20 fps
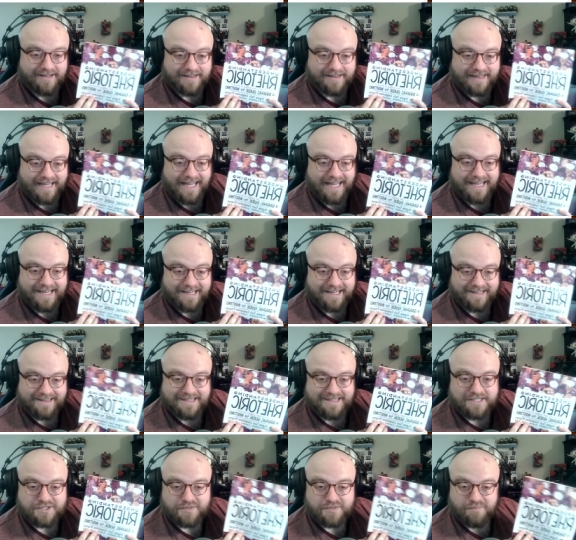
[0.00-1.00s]
like
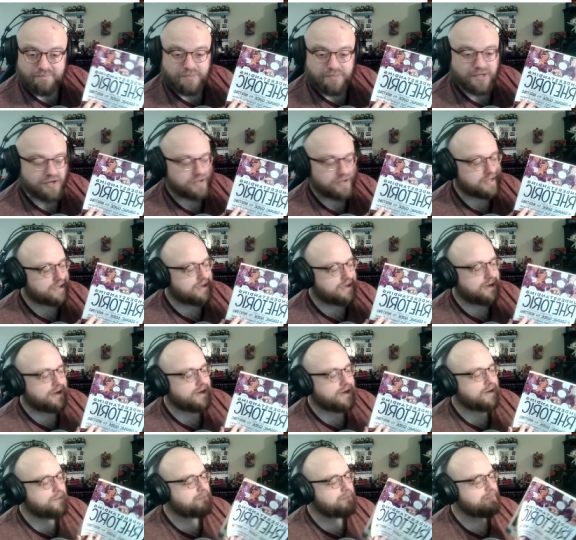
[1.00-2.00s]
this book.
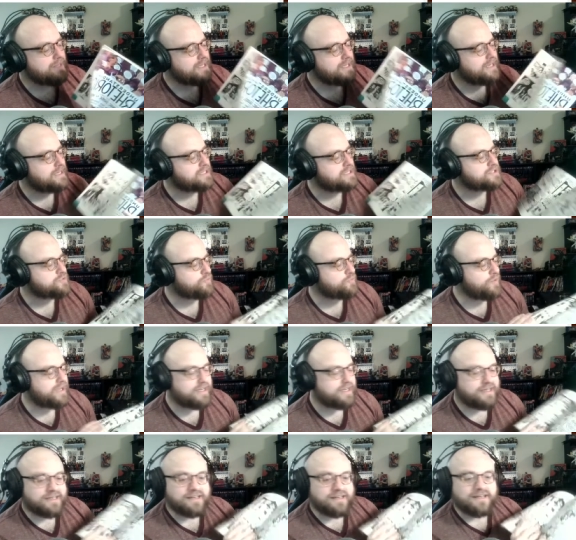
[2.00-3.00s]
It is
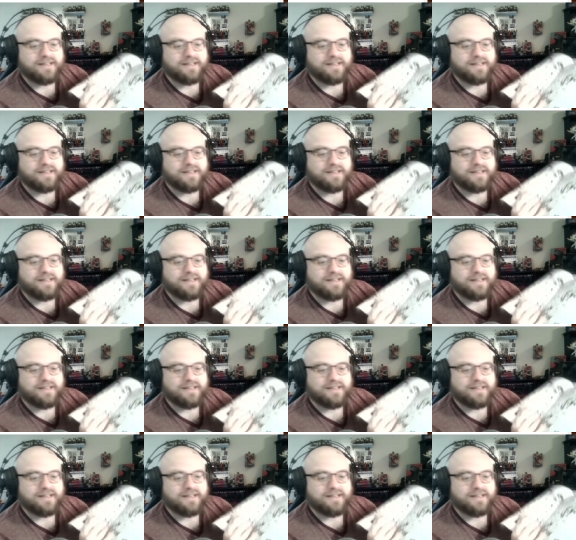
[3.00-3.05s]
written